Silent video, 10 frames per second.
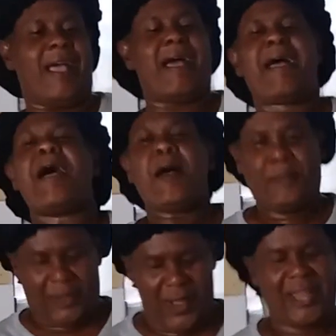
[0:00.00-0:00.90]

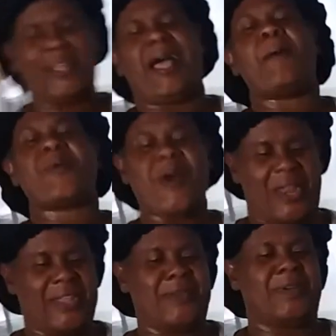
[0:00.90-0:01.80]
I'm
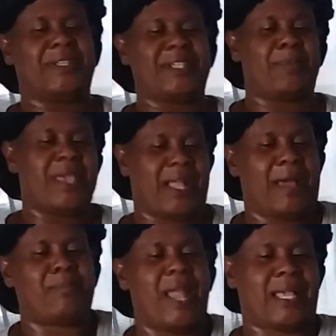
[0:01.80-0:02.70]
going to do the
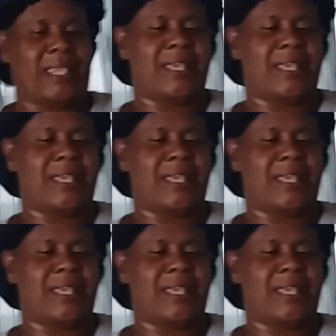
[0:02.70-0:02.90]
Jamaican black